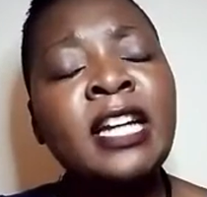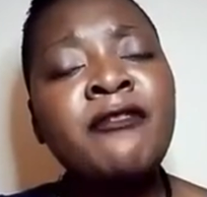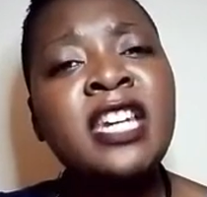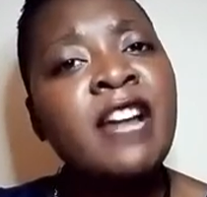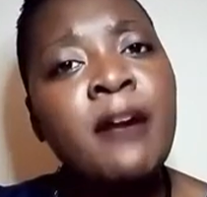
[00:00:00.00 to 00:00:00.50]
I've
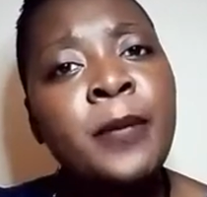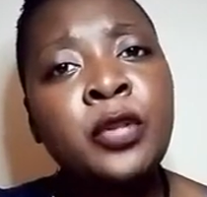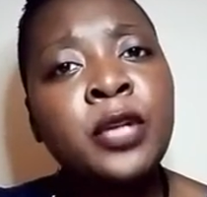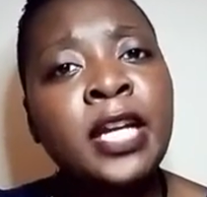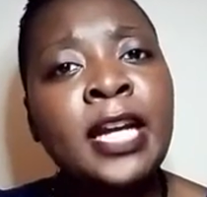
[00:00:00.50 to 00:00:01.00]
never been
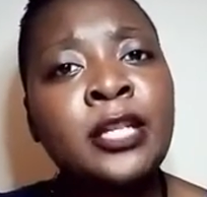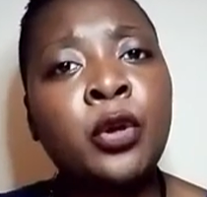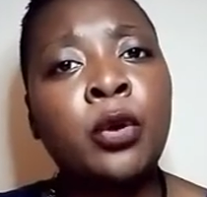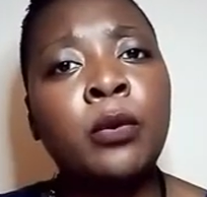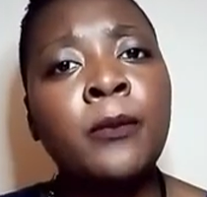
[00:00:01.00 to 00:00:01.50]
to the ghetto?
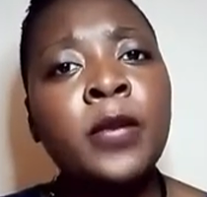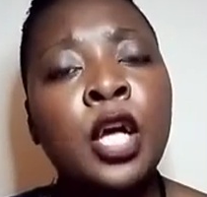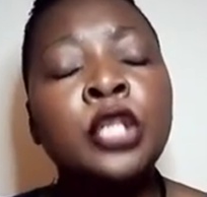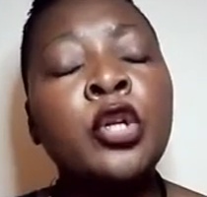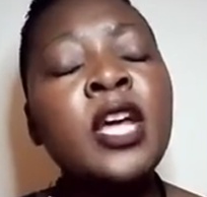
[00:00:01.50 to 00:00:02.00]

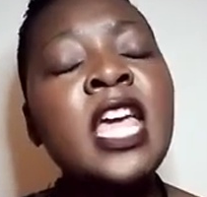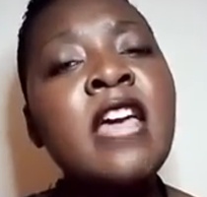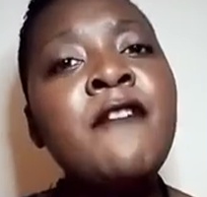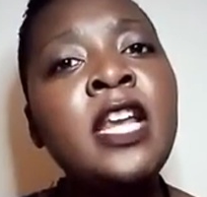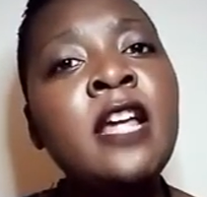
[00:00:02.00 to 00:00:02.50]
So even
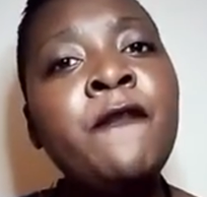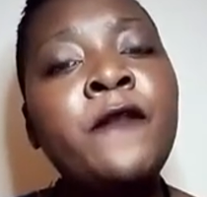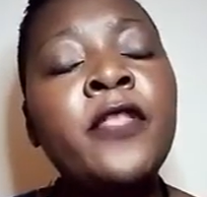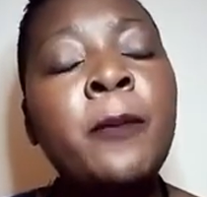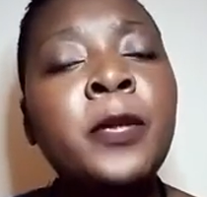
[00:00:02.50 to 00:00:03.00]

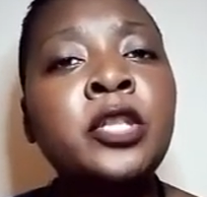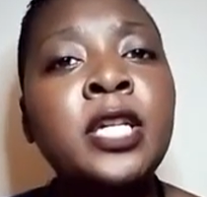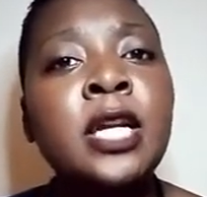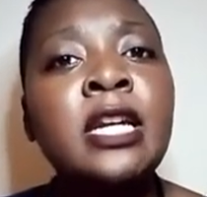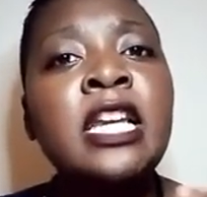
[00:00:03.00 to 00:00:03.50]
if the person
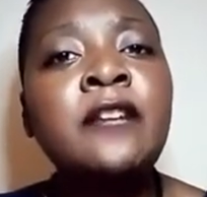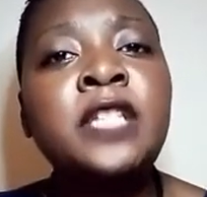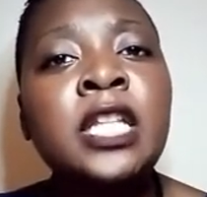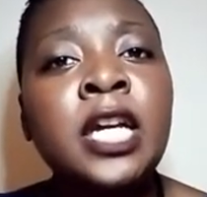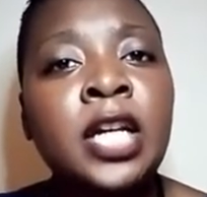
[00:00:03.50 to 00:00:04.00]
lives
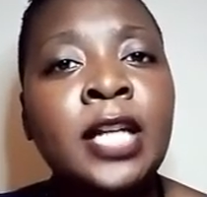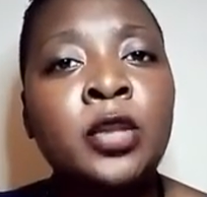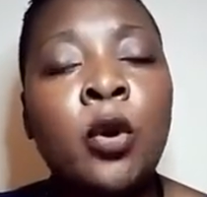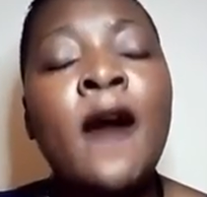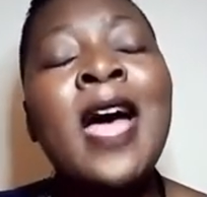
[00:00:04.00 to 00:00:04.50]
in the ghetto,